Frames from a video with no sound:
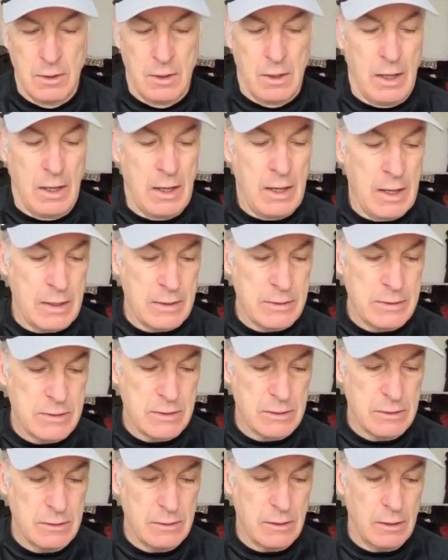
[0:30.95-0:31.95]
And
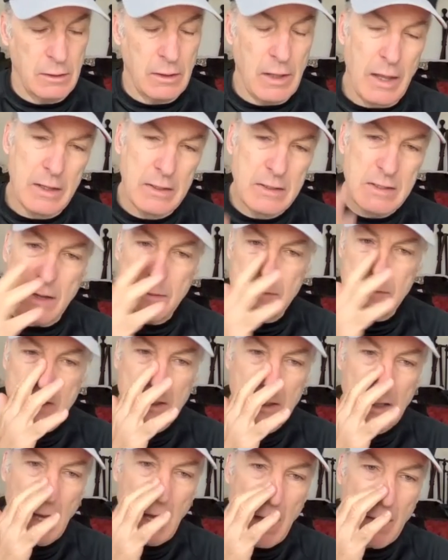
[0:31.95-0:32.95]
a lot of times in
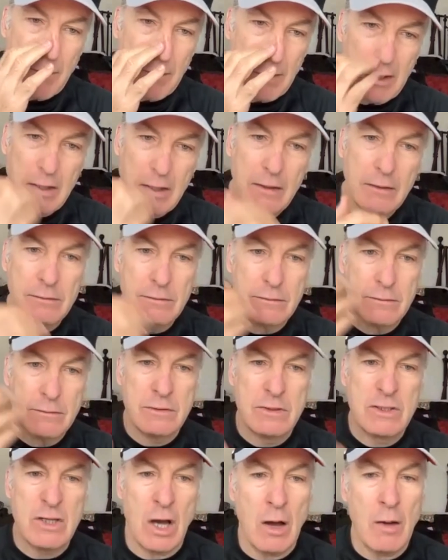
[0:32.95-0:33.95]
comedy,
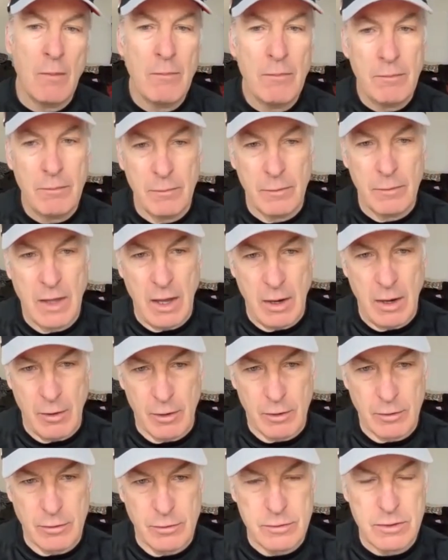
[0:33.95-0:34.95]
dumb
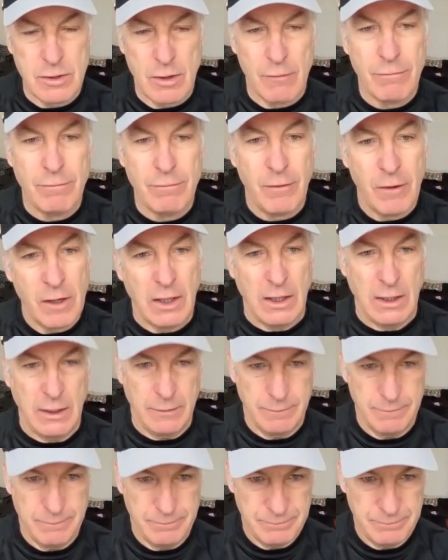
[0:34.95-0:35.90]
characters are funny.